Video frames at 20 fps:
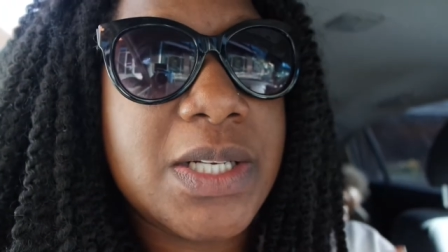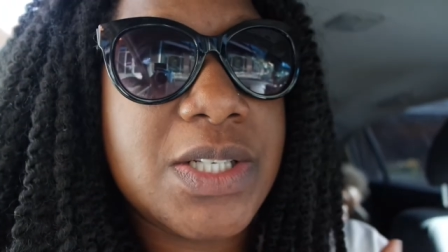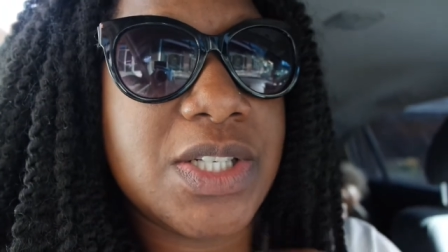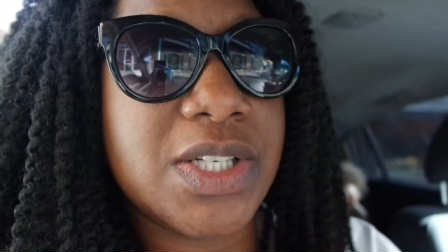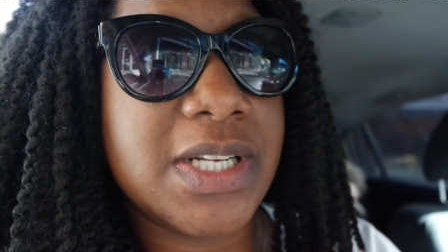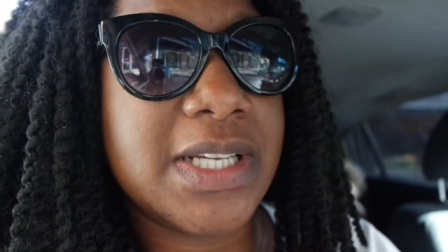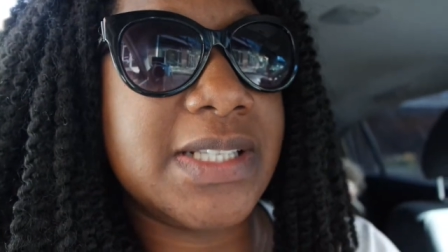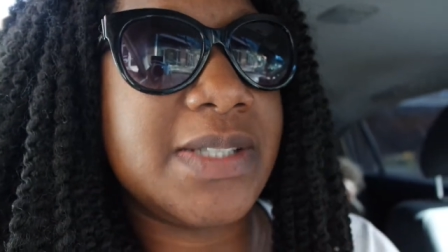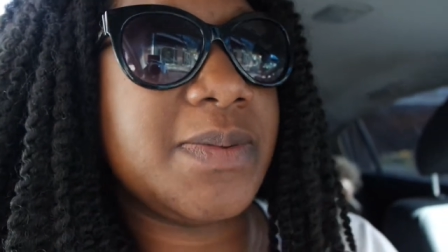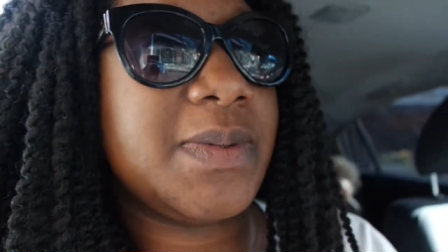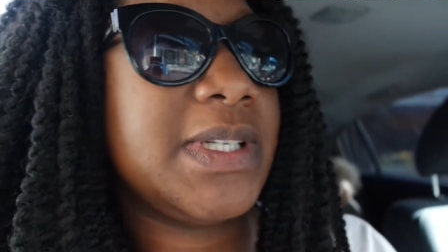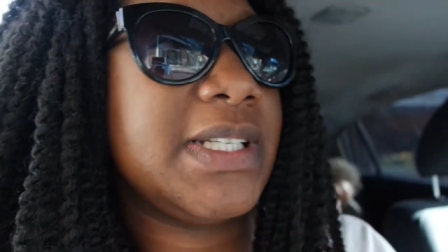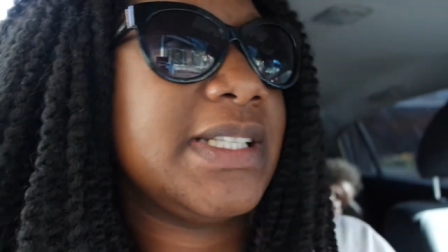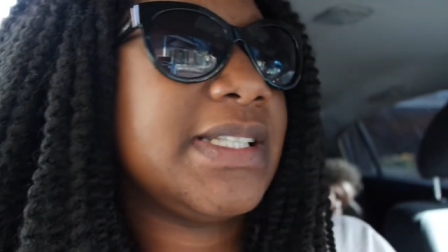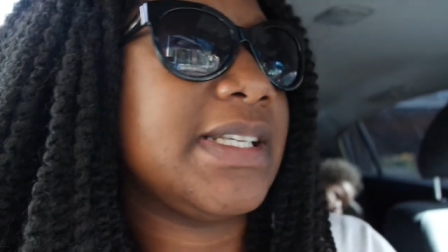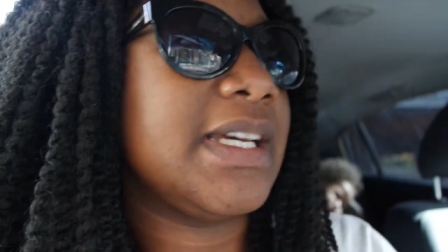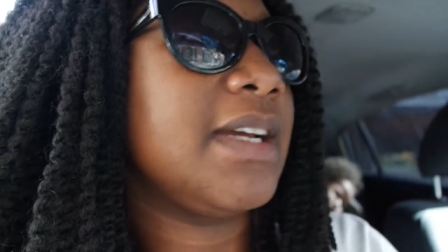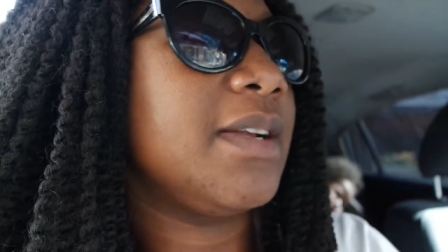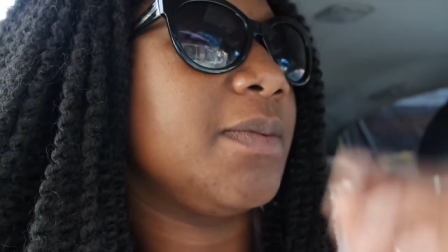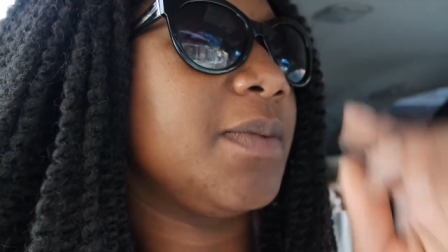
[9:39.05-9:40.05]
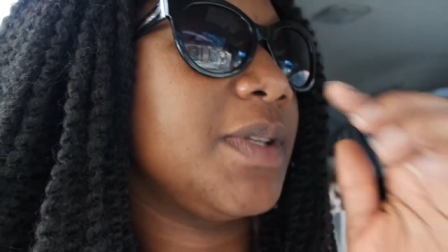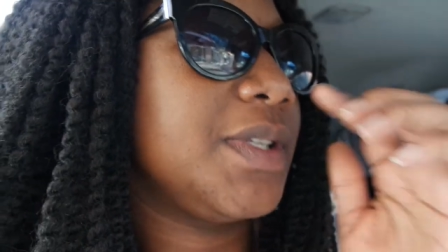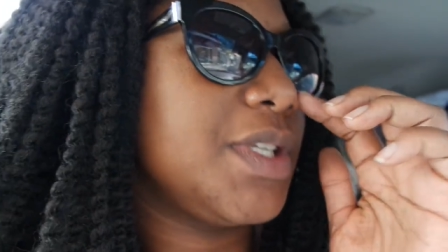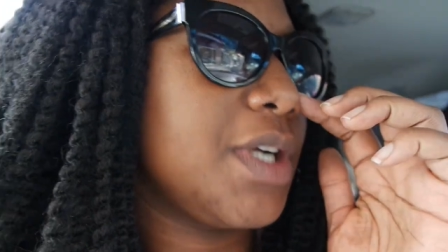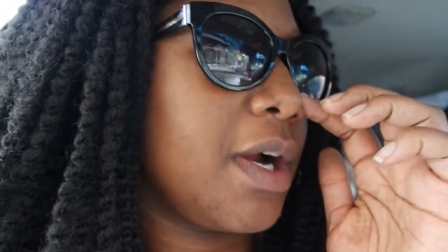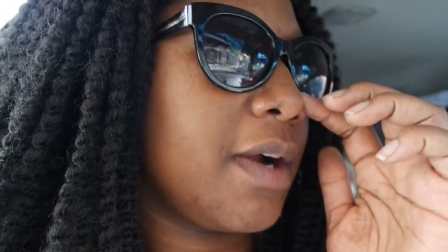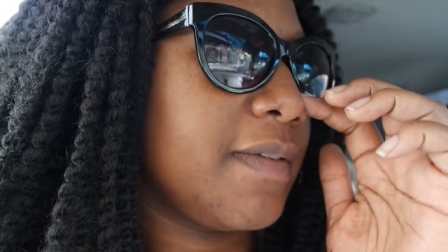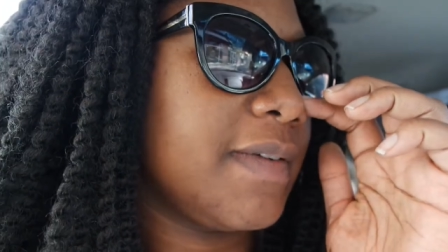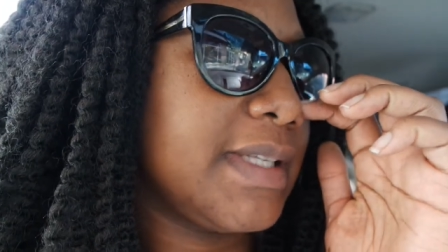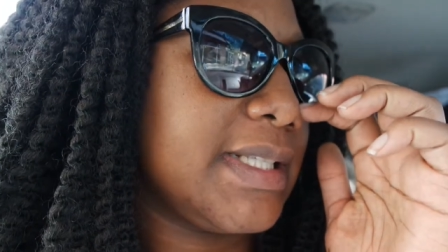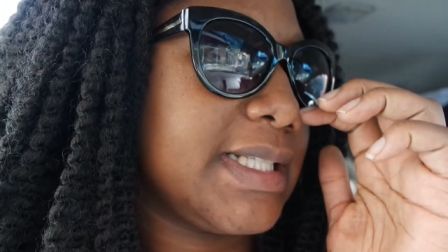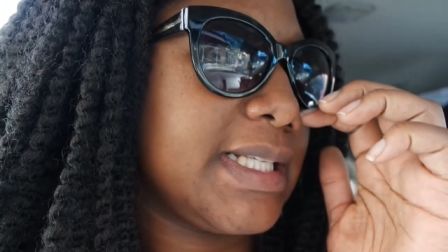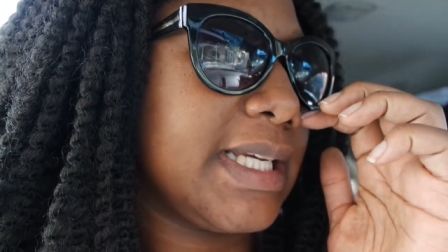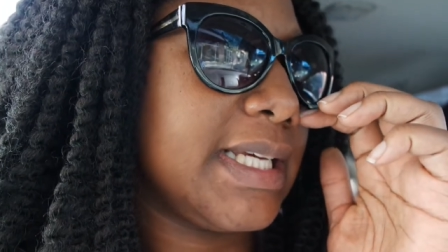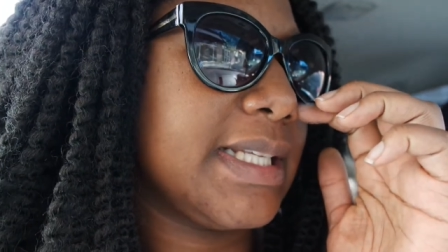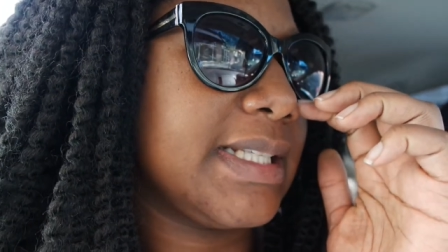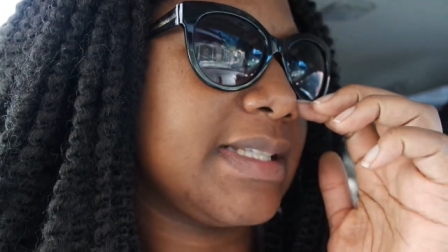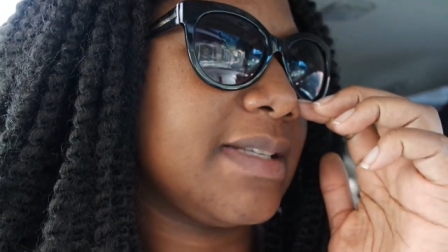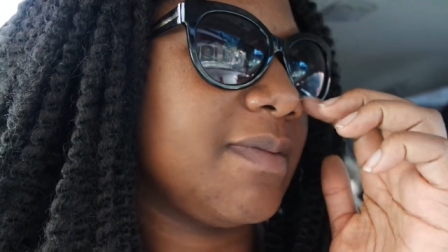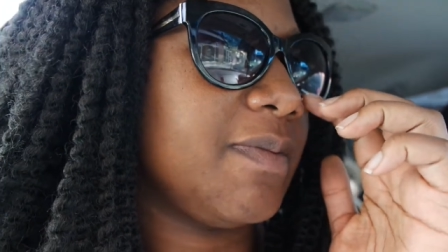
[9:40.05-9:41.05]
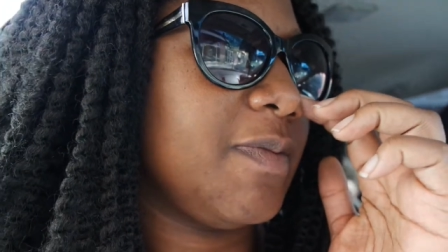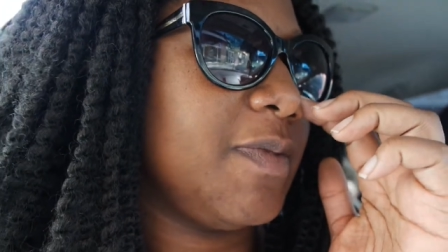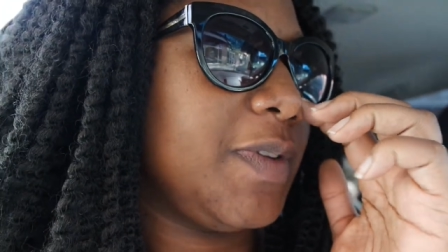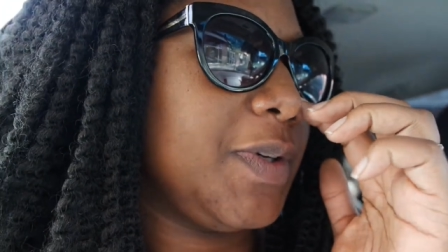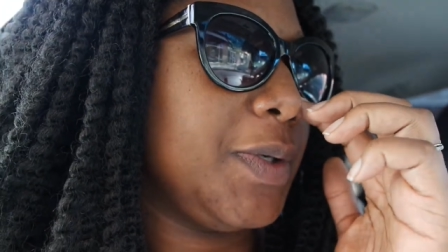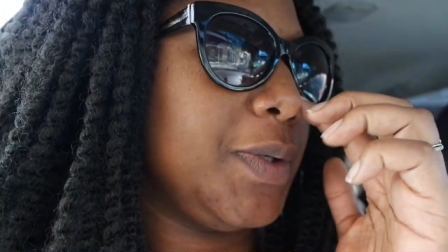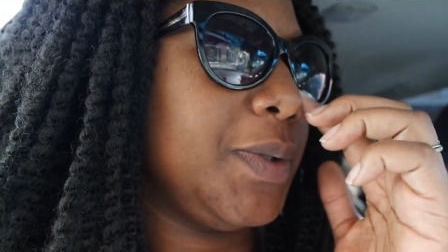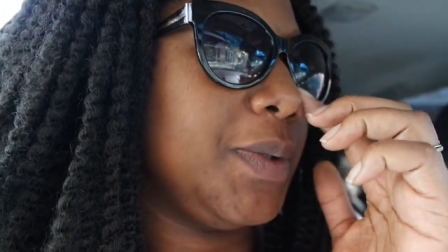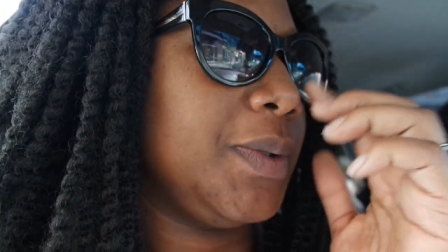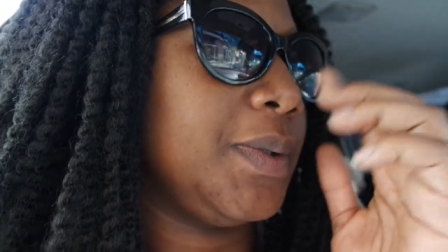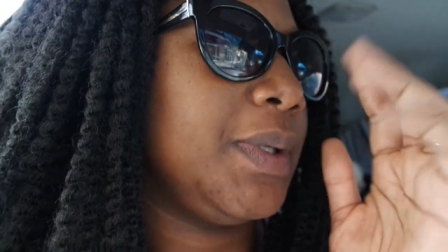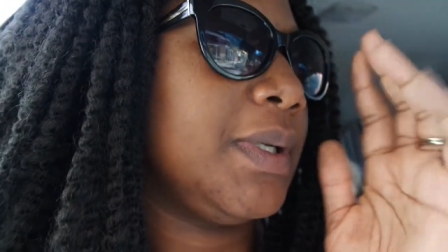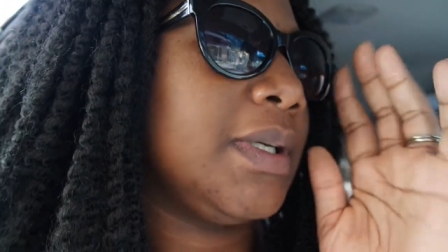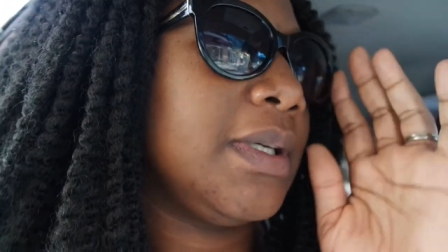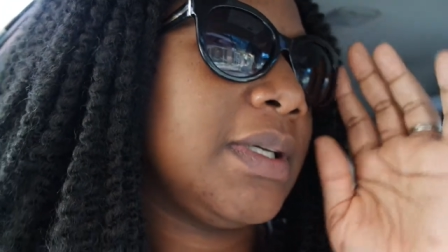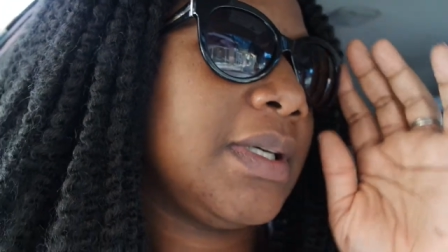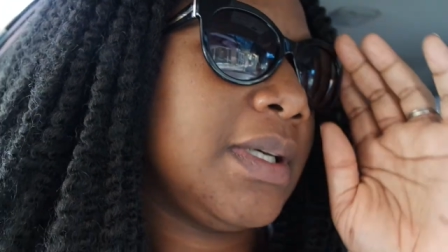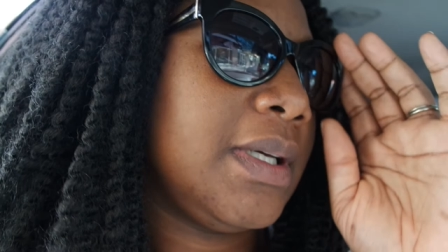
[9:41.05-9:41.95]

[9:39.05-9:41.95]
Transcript: Jenness went inside with Jarvis to get some food.